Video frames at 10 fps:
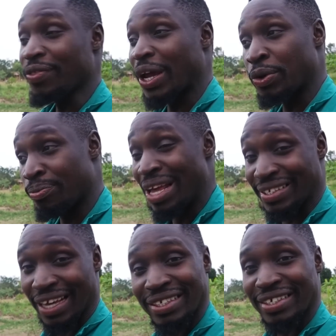I think that will be a
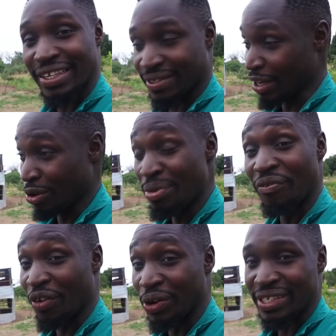success. That will be
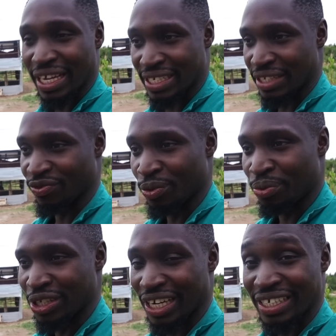a very successful
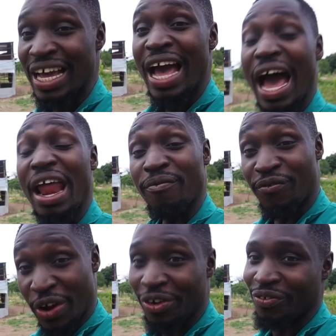project. And I'm
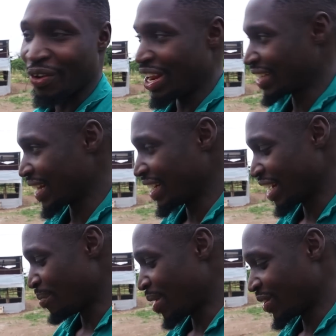very, very
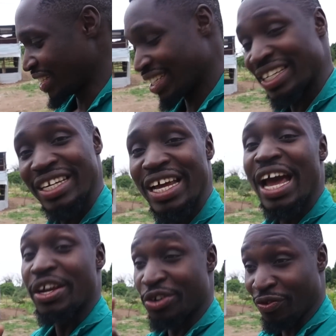excited about it.
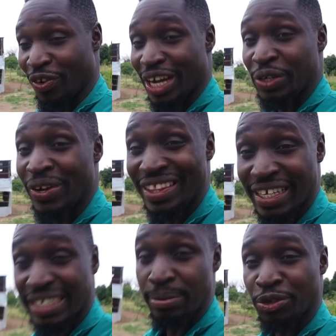Don't forget to hit
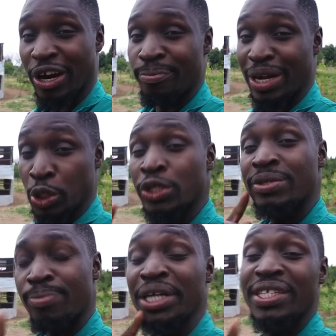the subscribe button,
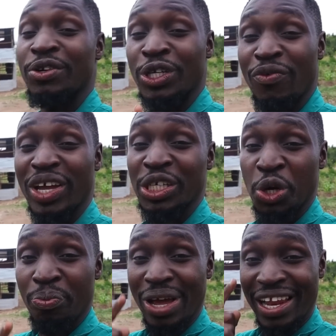smash the
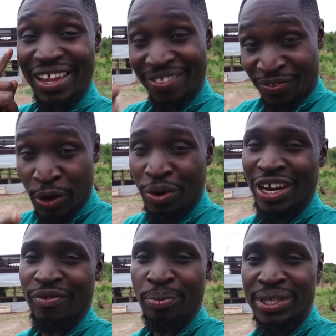notification bell bell. That way
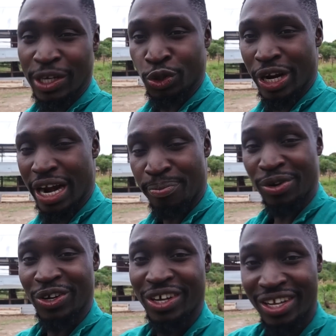you never miss out on an
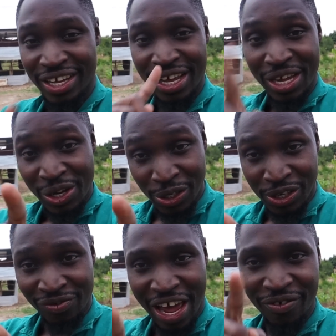upload.
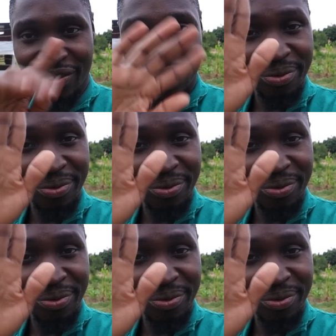Lots of love.